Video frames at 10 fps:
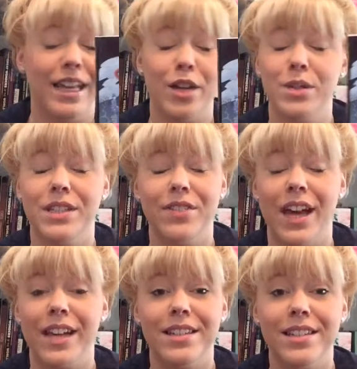It was
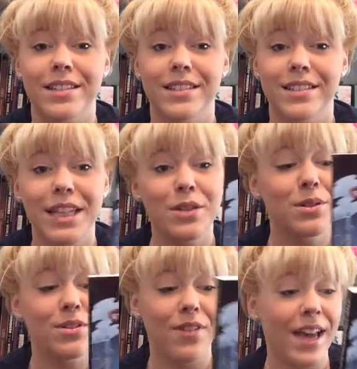fate. It
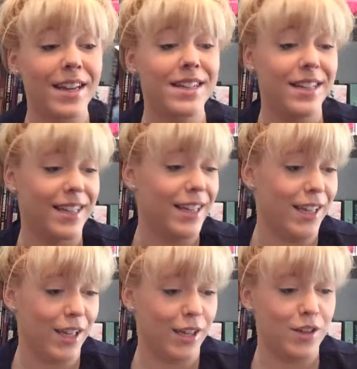was fate.
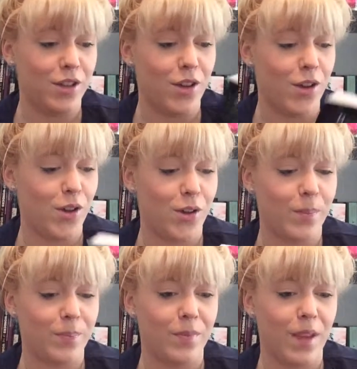So
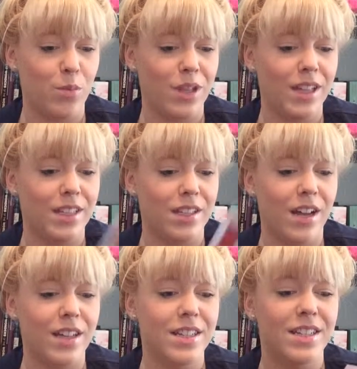I'm really
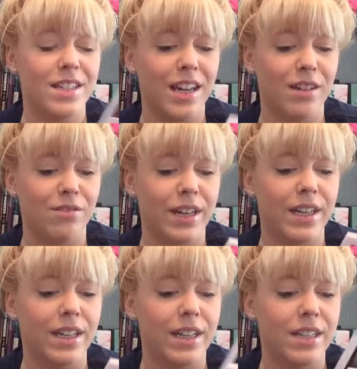excited to start
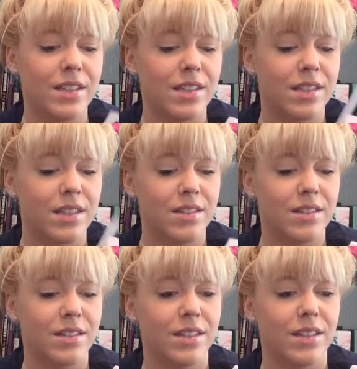reading this.
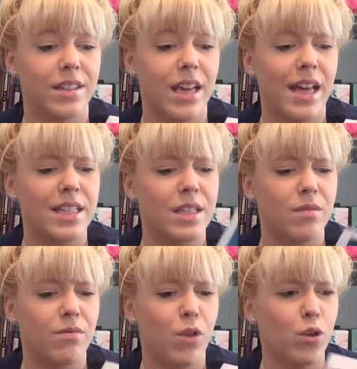And it's
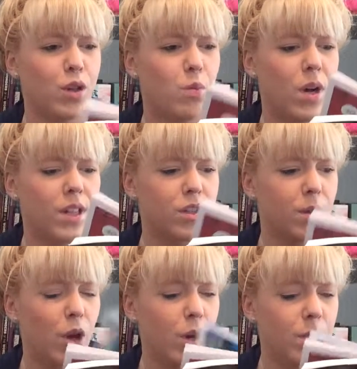volume one, so
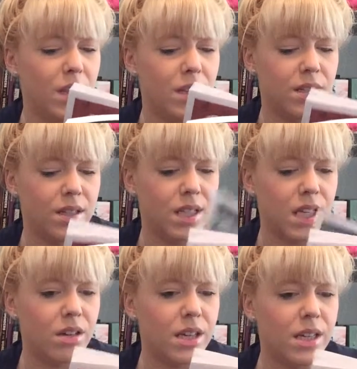I'm hoping that it's a
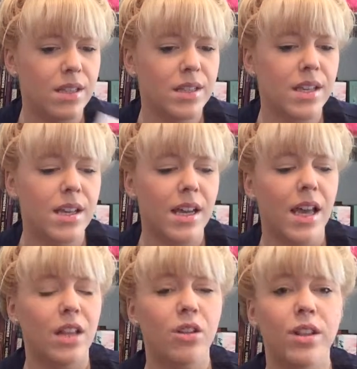series.
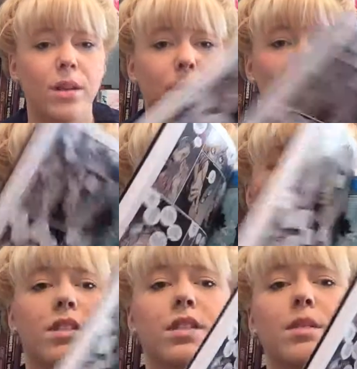Look at the
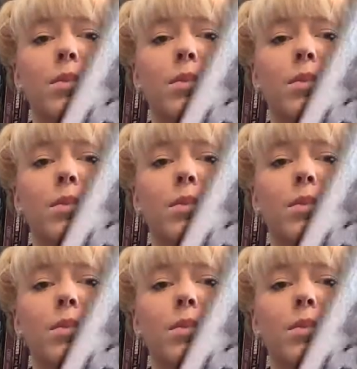pictures.